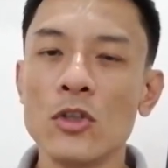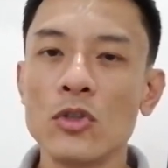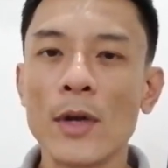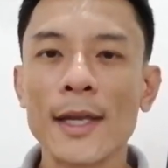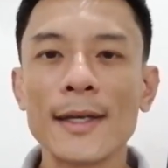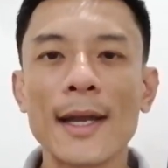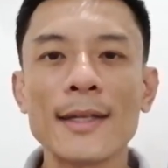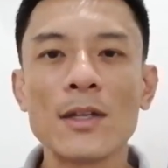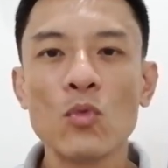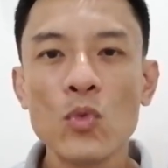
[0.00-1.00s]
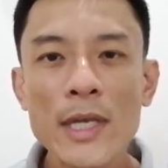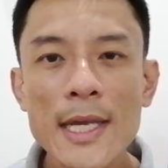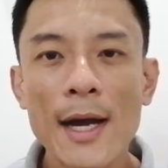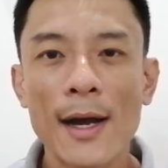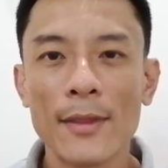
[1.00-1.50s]
to recognize that
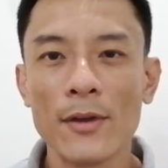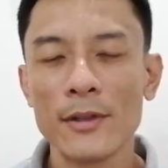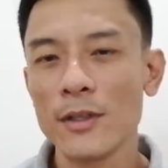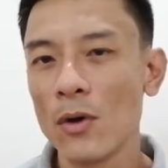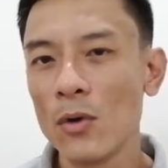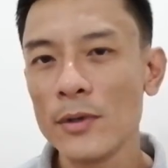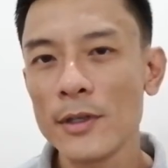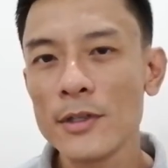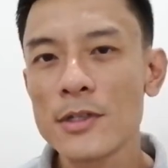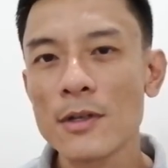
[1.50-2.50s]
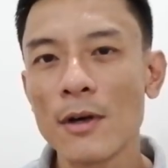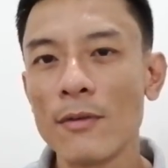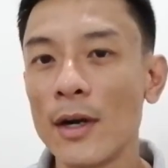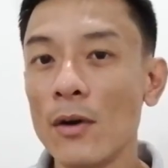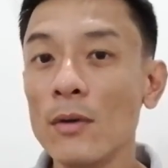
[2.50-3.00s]
we are not the owners
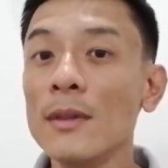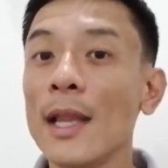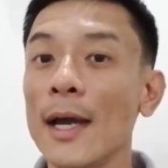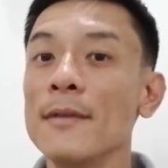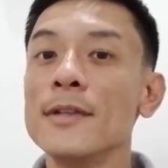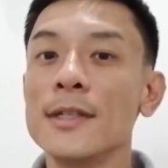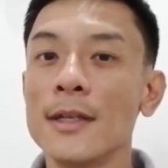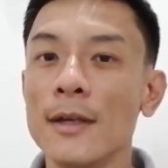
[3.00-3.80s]
of our own lives.